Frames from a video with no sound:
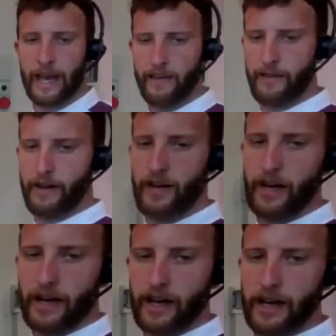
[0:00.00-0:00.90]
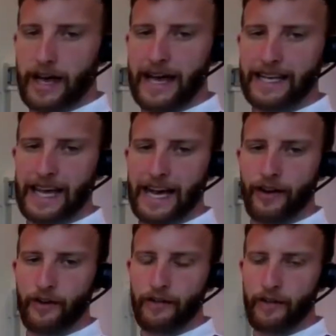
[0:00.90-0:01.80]
can have any
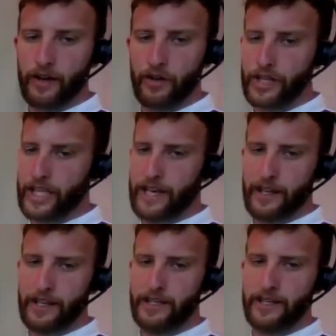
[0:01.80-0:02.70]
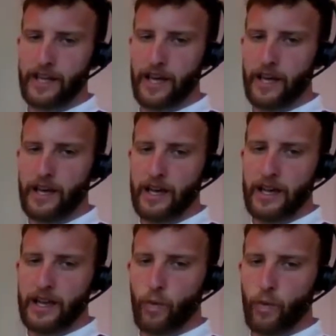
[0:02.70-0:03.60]
kind of container. This is
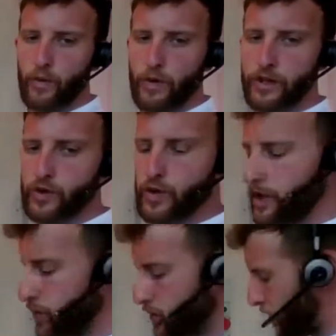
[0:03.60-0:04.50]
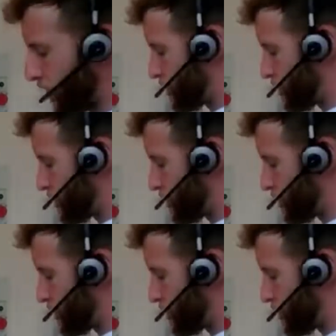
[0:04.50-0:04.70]
the one we usually use